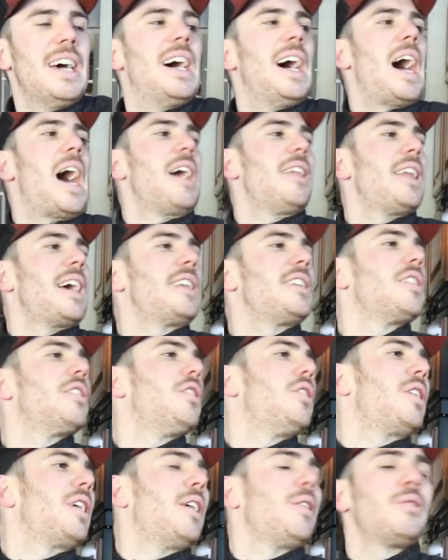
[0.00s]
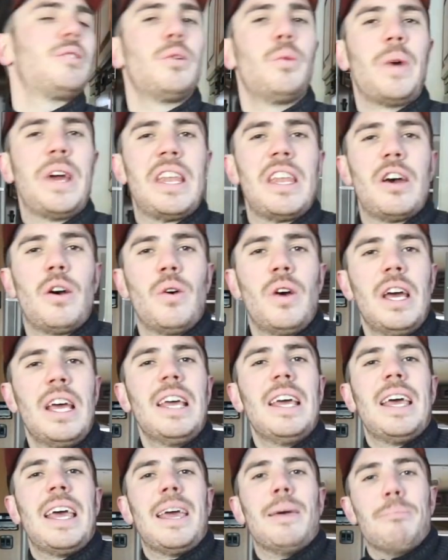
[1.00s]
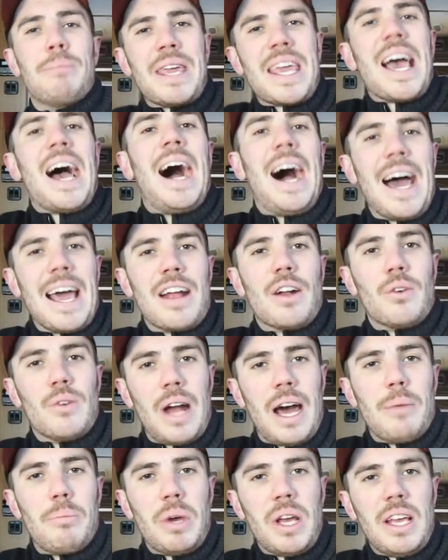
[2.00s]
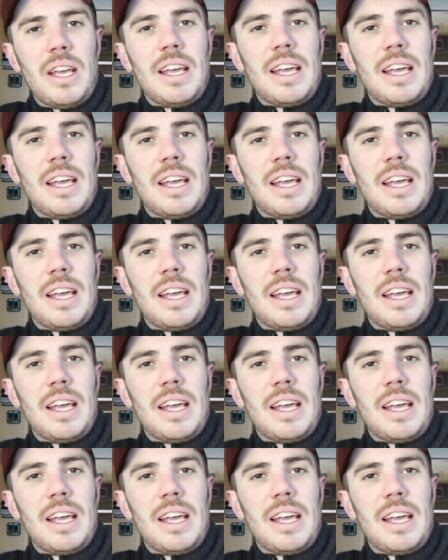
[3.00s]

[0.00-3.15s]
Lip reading: I like to look out the window and be higher up.